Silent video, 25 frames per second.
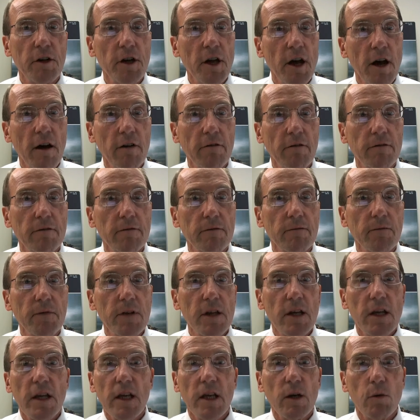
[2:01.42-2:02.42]
enough.
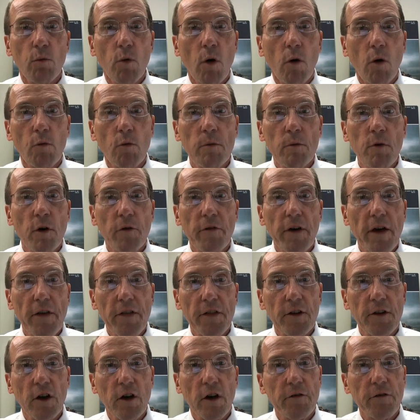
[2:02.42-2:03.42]
It won't remove
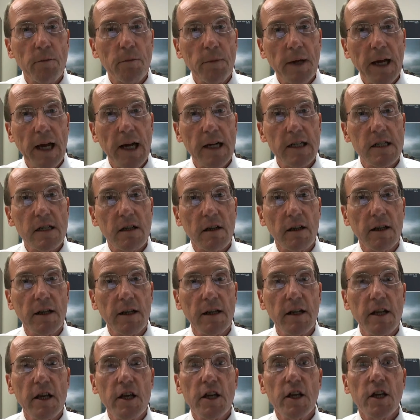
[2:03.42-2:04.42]
ethanol from
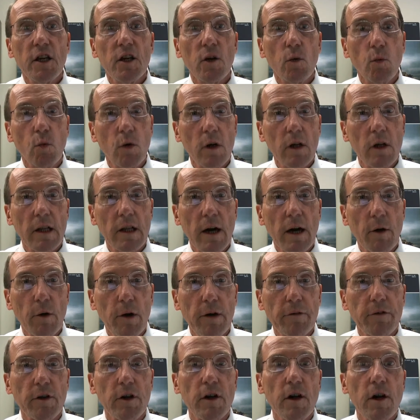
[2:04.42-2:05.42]
gasoline. It will,
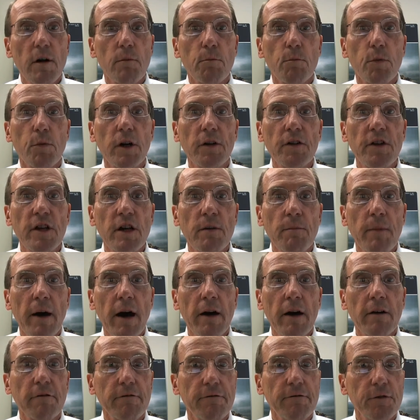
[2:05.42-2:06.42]
however, bring the
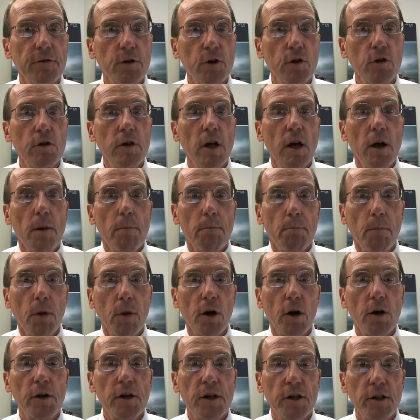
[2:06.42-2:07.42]
amount of food
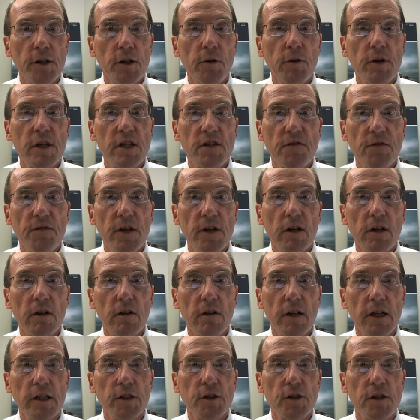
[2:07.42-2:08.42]
burned in U.S.
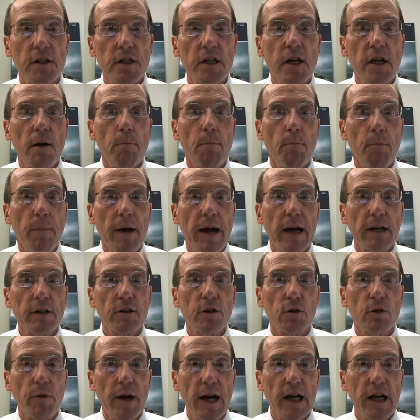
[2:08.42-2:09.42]
vehicle engines back
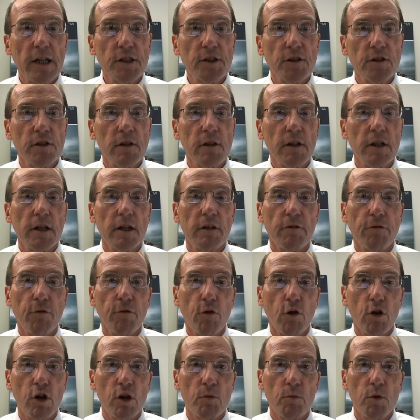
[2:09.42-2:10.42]
to rational and
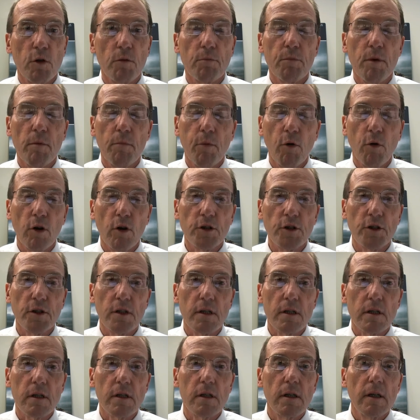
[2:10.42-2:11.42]
affordable
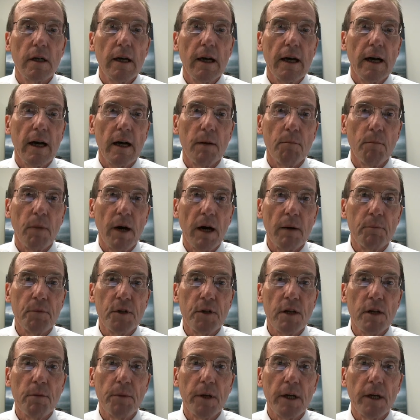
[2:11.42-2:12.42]
proportions. I'm Bob
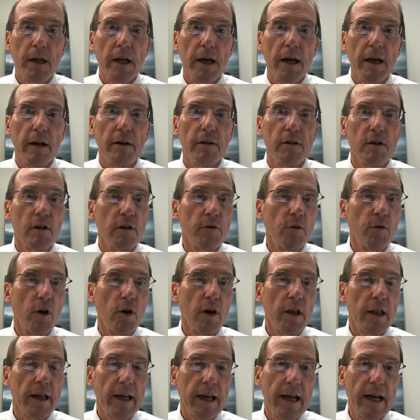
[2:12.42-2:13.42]
Tippy, editor of
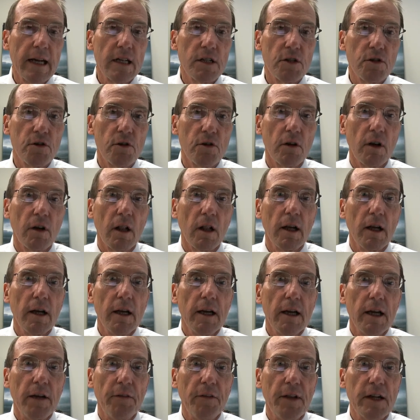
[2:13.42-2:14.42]
Oil and Gas Journal,
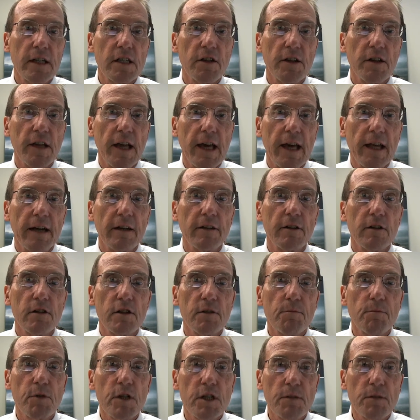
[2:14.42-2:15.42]
and that's the
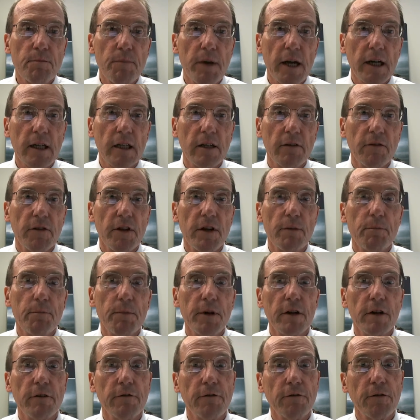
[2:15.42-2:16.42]
editor's perspective that
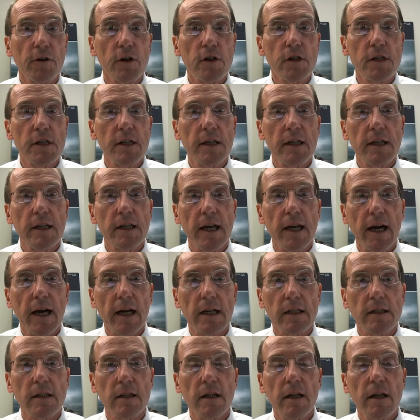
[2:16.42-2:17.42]
appeared first in
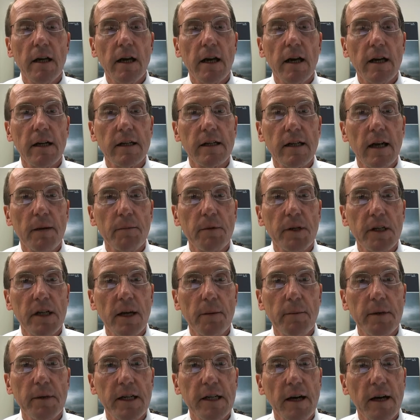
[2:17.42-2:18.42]
text at
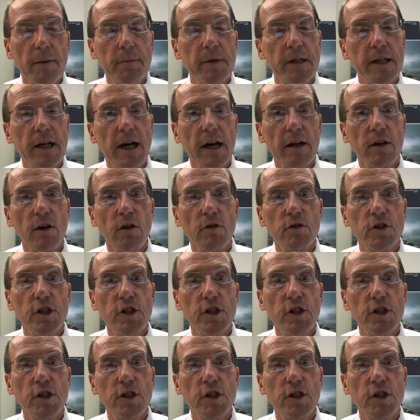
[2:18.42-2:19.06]
www.ogj.com